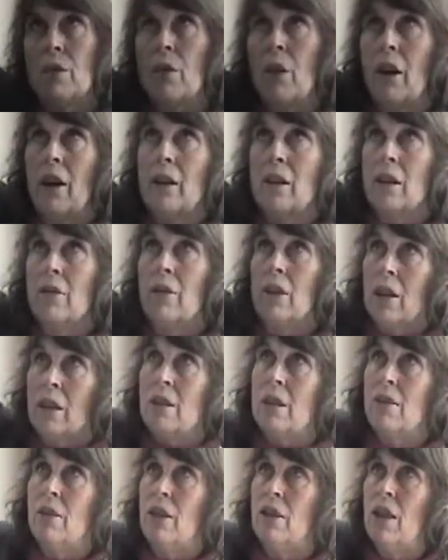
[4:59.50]
through our
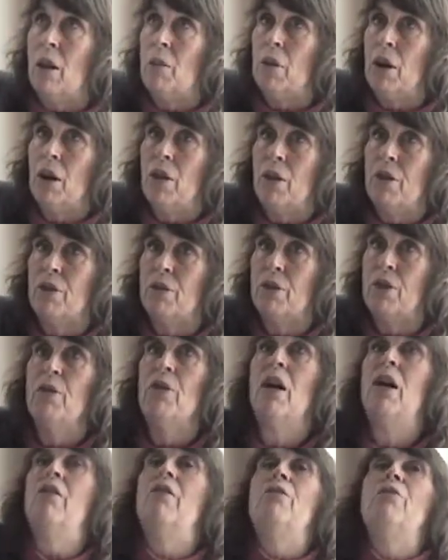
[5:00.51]
activities, and then they bear the fruit
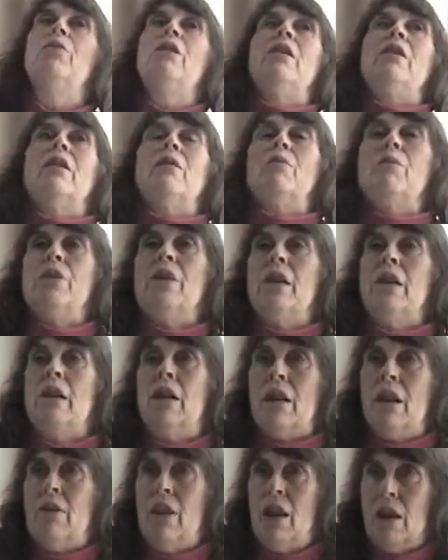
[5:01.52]
of we completed
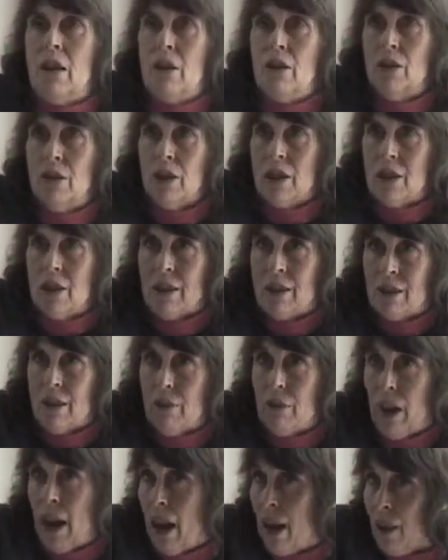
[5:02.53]
it, and that nourishes the
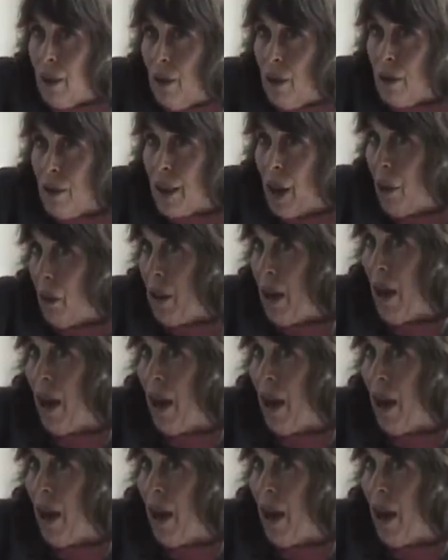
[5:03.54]
values that we